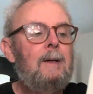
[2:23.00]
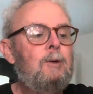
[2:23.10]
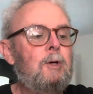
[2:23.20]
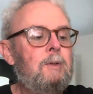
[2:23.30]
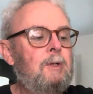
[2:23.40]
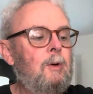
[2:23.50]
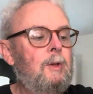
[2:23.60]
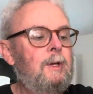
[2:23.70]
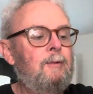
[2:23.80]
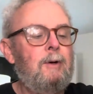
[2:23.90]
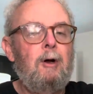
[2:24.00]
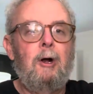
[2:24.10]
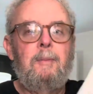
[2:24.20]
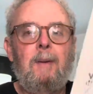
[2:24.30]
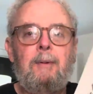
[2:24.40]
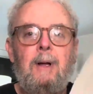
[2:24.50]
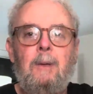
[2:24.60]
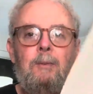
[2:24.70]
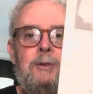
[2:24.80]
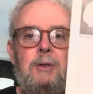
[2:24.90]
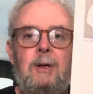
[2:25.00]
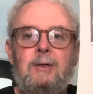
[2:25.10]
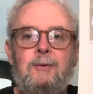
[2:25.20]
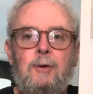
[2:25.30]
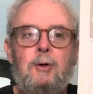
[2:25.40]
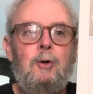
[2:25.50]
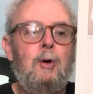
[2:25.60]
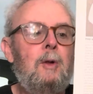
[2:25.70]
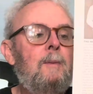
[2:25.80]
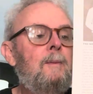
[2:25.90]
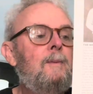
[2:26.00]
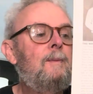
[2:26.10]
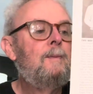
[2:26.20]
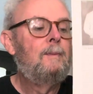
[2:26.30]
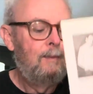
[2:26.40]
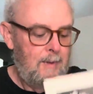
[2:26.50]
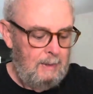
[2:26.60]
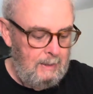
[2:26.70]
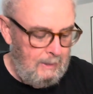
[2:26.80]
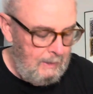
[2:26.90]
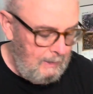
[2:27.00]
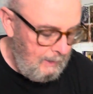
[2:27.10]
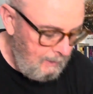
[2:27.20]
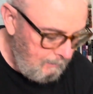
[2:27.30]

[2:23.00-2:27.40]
All the different Art Pepper albums, so that's sort of cool. All